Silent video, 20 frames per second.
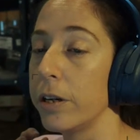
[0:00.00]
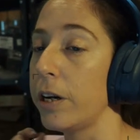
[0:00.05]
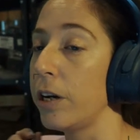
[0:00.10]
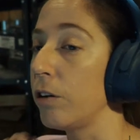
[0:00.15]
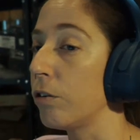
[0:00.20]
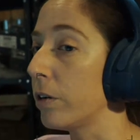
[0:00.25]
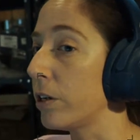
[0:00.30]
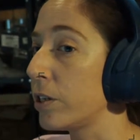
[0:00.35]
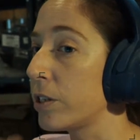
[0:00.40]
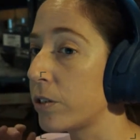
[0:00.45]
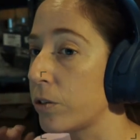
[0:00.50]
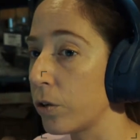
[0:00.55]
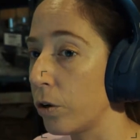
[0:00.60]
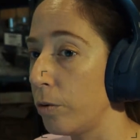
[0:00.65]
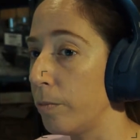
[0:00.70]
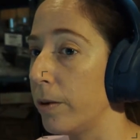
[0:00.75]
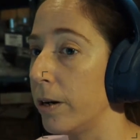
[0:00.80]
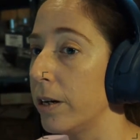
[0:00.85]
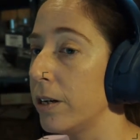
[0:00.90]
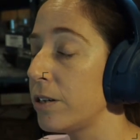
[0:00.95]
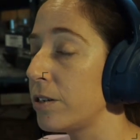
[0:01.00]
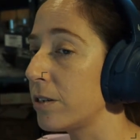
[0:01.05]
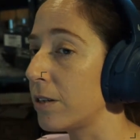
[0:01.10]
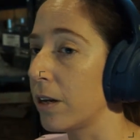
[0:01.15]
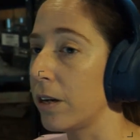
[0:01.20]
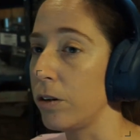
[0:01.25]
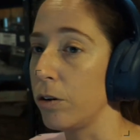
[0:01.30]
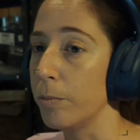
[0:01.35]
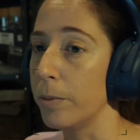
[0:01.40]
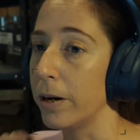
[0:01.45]
to increase so much
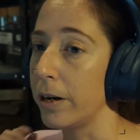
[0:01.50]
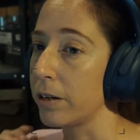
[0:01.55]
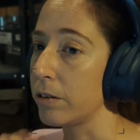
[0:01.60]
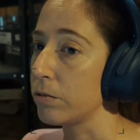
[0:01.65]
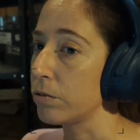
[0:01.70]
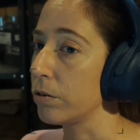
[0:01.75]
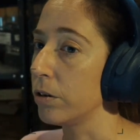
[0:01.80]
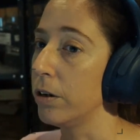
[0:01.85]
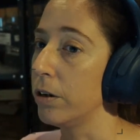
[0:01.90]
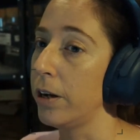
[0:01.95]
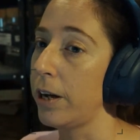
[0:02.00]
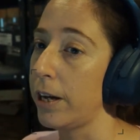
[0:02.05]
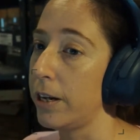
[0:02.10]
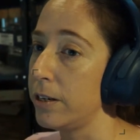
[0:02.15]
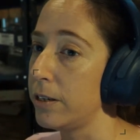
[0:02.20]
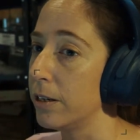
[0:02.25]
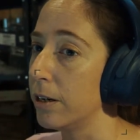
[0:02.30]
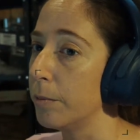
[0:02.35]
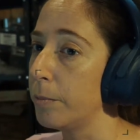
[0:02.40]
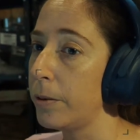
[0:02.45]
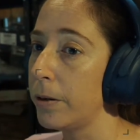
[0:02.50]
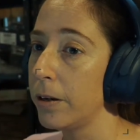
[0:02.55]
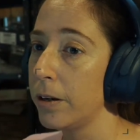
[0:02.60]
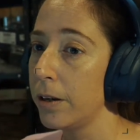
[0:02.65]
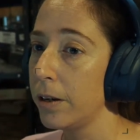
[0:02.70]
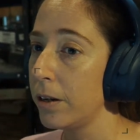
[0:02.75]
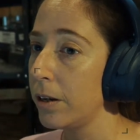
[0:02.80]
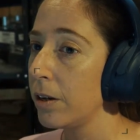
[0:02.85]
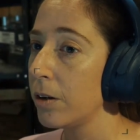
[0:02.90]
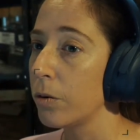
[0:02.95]
that your bike is going to end up
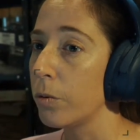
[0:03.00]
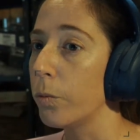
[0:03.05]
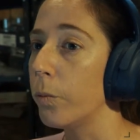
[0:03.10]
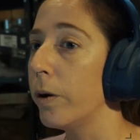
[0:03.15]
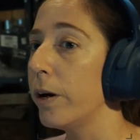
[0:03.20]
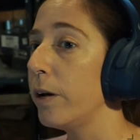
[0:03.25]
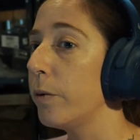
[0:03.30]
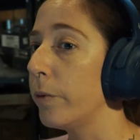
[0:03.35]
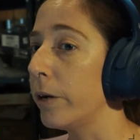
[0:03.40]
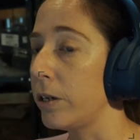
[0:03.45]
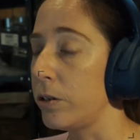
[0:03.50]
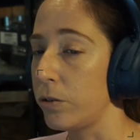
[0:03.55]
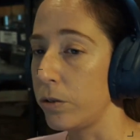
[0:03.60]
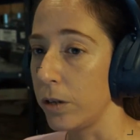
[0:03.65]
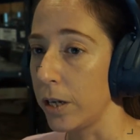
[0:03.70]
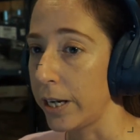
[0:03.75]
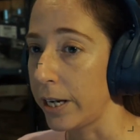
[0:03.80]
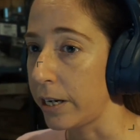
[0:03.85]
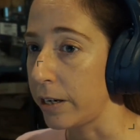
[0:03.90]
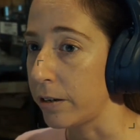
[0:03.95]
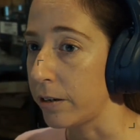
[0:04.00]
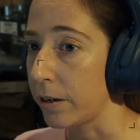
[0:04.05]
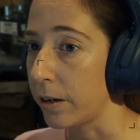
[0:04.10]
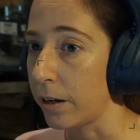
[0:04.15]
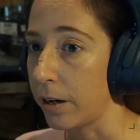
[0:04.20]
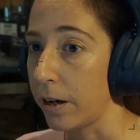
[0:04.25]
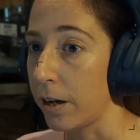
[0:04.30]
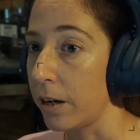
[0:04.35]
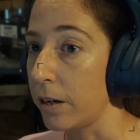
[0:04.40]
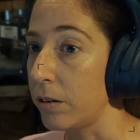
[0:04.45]
way too lean,
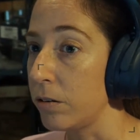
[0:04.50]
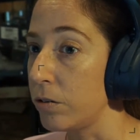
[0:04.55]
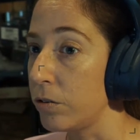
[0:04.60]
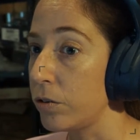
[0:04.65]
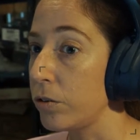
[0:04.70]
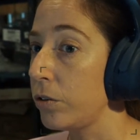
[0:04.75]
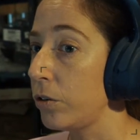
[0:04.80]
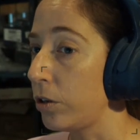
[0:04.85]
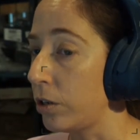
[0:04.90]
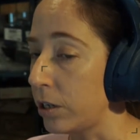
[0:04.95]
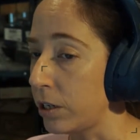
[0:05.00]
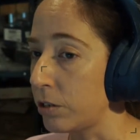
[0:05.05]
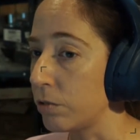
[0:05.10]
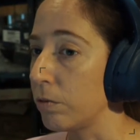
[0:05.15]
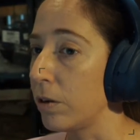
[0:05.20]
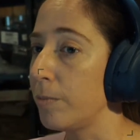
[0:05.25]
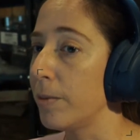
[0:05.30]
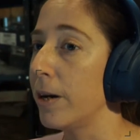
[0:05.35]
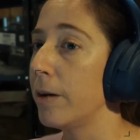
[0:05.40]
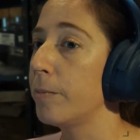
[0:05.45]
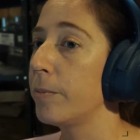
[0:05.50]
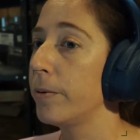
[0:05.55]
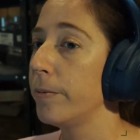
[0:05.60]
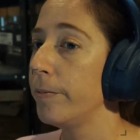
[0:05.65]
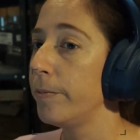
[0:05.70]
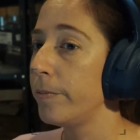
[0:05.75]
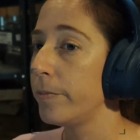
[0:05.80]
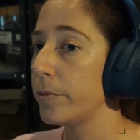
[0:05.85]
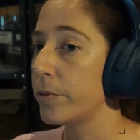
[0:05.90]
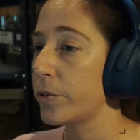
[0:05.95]
and you need to remap.
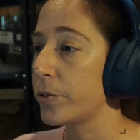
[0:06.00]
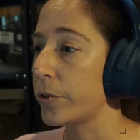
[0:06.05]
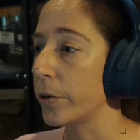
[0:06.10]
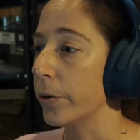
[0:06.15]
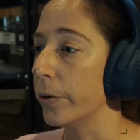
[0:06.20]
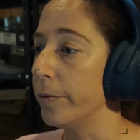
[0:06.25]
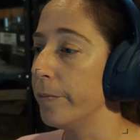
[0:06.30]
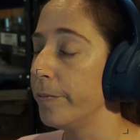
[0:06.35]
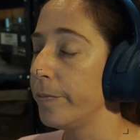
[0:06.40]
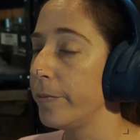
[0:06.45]
So